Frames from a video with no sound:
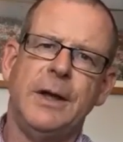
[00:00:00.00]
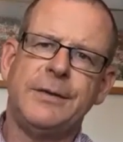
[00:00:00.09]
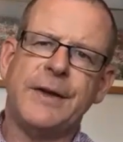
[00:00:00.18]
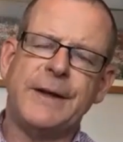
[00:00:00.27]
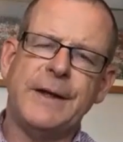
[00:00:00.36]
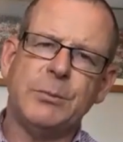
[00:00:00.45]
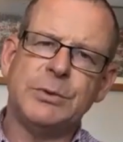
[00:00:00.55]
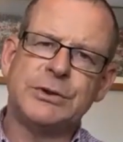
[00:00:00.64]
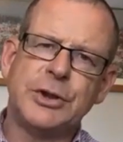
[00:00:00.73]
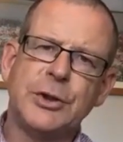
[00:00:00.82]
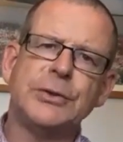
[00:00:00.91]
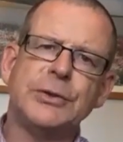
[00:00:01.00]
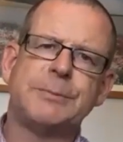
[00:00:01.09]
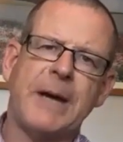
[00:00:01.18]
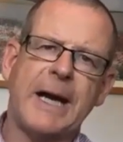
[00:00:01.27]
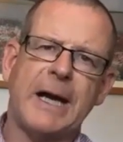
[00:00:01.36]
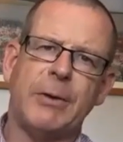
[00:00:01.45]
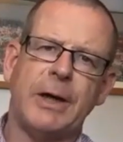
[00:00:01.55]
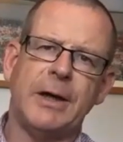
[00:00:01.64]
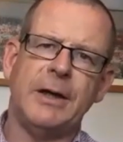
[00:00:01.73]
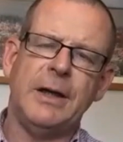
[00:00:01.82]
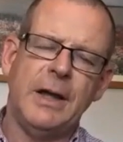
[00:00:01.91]
that it was God's power
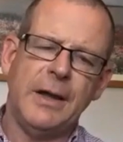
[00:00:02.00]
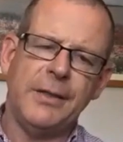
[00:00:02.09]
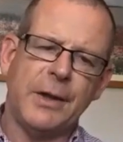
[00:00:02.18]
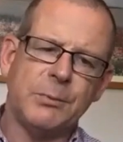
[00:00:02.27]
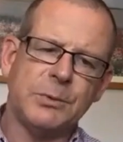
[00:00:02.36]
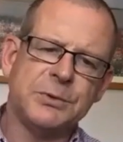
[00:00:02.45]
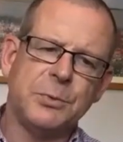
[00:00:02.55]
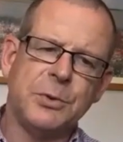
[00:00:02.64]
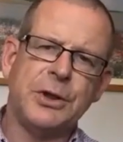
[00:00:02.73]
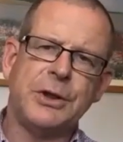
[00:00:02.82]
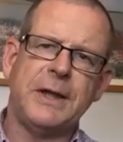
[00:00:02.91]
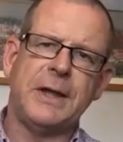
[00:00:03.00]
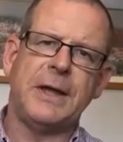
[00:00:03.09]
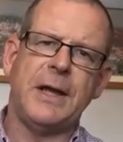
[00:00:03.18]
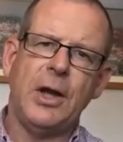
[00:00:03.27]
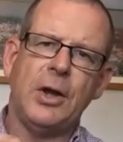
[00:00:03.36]
that was working